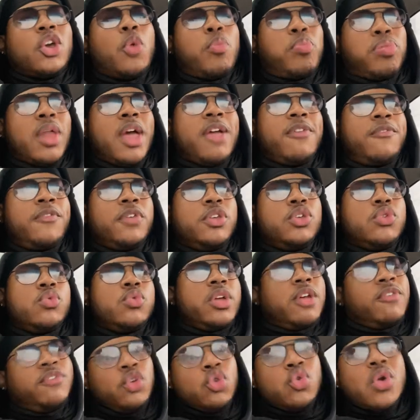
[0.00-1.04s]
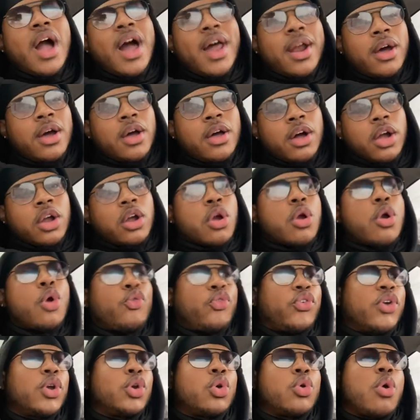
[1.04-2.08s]
plate for you. If you got a
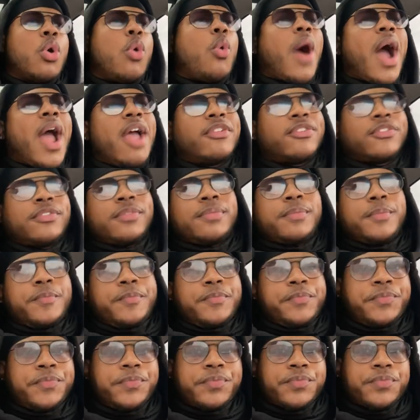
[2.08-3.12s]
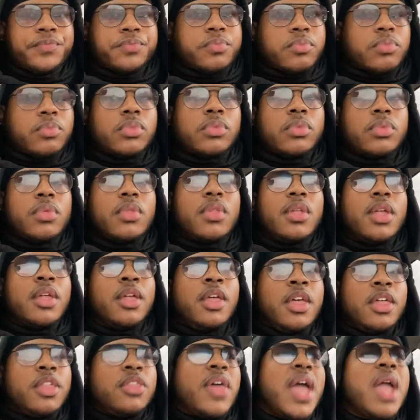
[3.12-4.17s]
girlfriend or a wife,
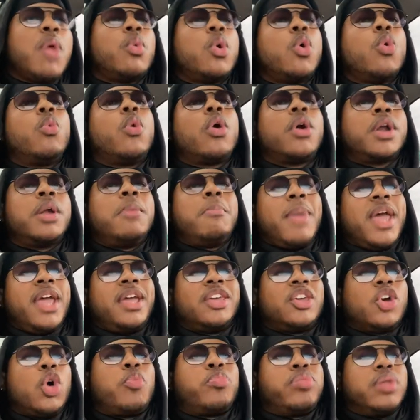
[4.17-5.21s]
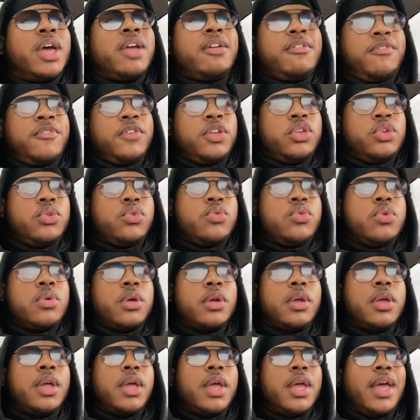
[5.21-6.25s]
they will want to make your plate for you
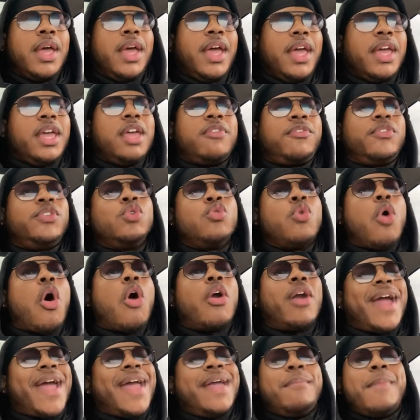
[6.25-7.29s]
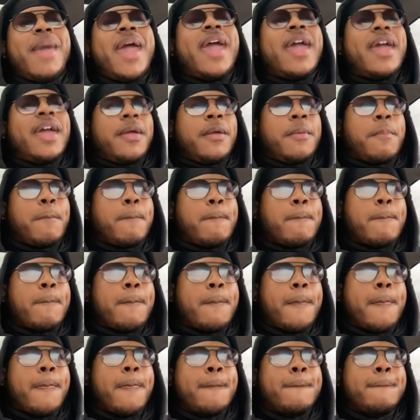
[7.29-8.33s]
if you are a man.
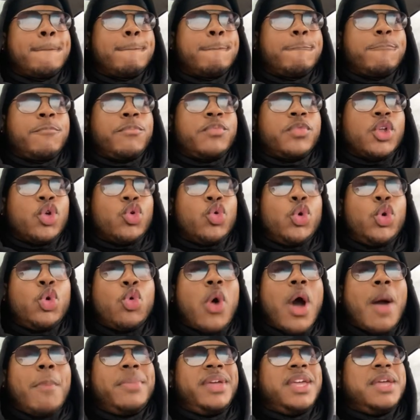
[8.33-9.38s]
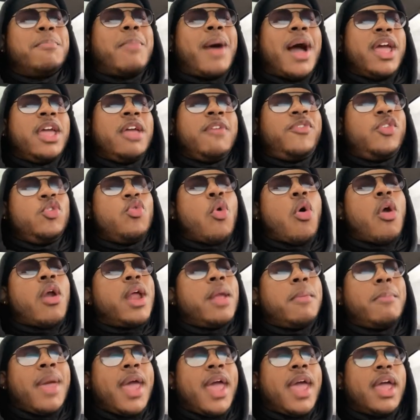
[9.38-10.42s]
What do I mean by if you are
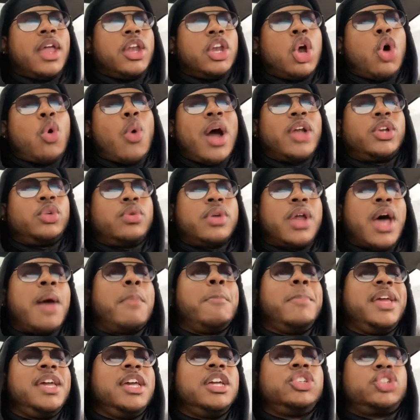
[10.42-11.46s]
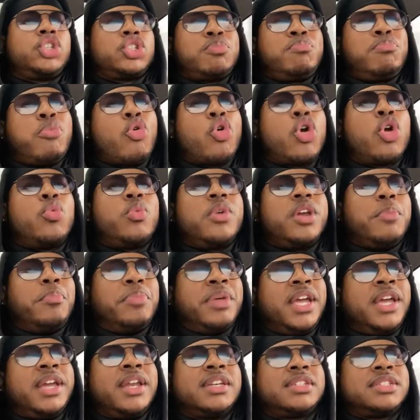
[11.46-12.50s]
a man? No, I do not mean just born with a
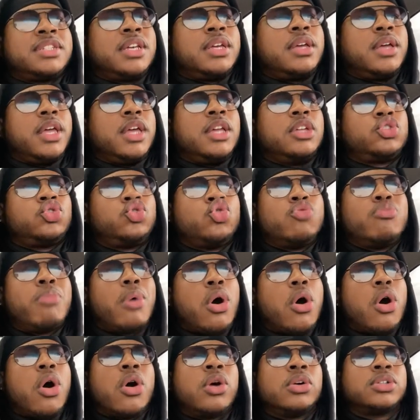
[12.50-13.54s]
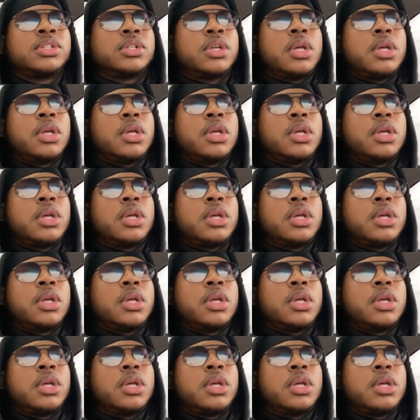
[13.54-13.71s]
penis and two balls.